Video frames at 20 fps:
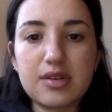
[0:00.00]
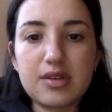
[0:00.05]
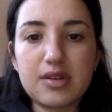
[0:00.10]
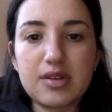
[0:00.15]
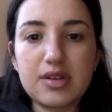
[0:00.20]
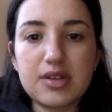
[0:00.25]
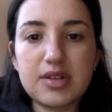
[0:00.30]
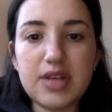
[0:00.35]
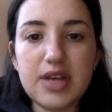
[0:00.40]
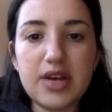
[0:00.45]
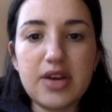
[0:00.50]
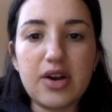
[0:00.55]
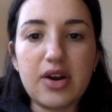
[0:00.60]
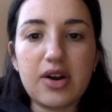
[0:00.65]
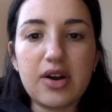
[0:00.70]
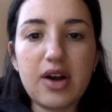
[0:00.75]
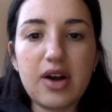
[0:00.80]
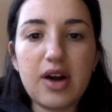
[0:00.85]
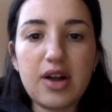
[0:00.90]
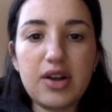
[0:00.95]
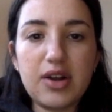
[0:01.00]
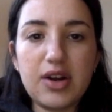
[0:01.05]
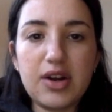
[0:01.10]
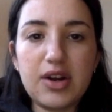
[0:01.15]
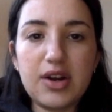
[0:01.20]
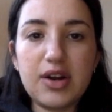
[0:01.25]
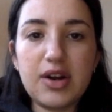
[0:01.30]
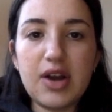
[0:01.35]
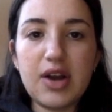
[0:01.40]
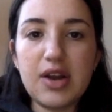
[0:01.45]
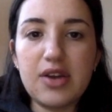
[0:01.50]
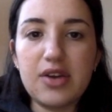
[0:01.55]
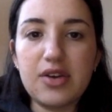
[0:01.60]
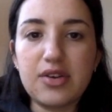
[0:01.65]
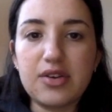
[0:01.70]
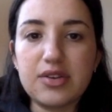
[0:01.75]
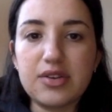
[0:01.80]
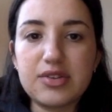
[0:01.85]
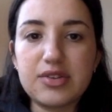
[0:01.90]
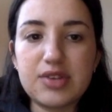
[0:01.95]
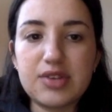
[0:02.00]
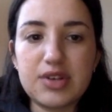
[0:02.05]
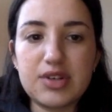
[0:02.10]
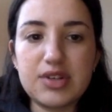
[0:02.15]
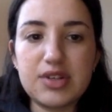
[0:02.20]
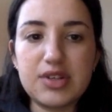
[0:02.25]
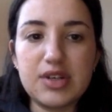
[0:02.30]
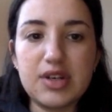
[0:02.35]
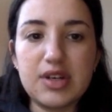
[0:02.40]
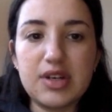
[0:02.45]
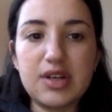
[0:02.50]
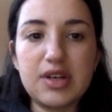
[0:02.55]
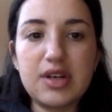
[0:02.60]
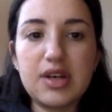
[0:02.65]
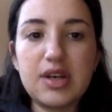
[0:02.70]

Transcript: take on color, and you'll start to